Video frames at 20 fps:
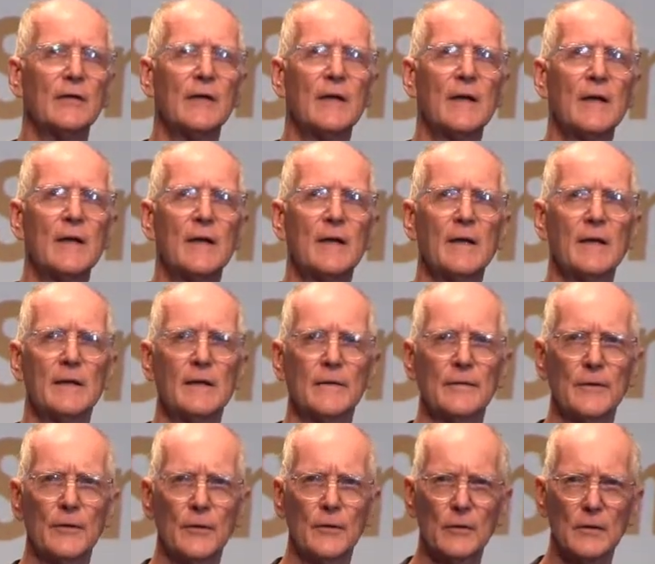in
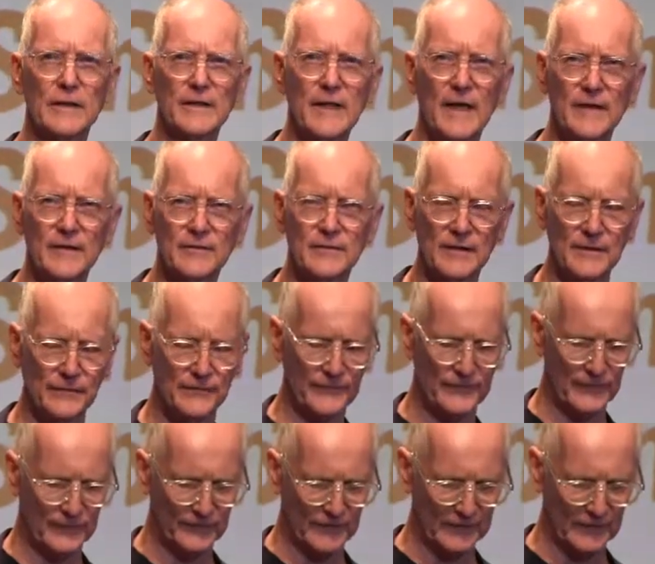the early
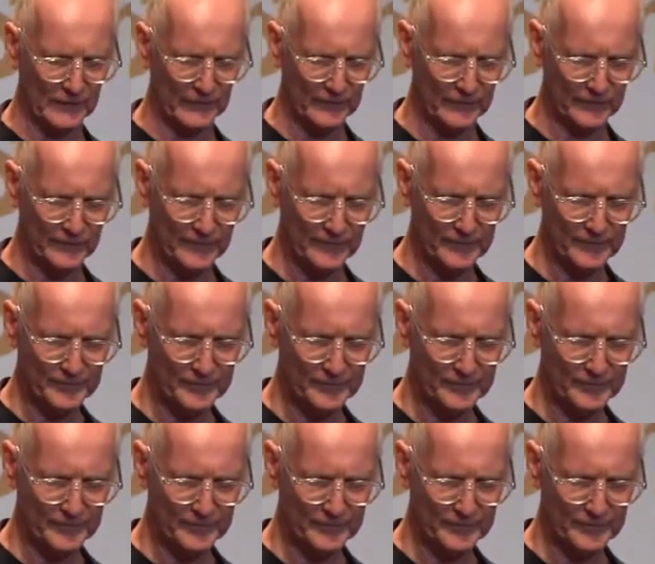1950s,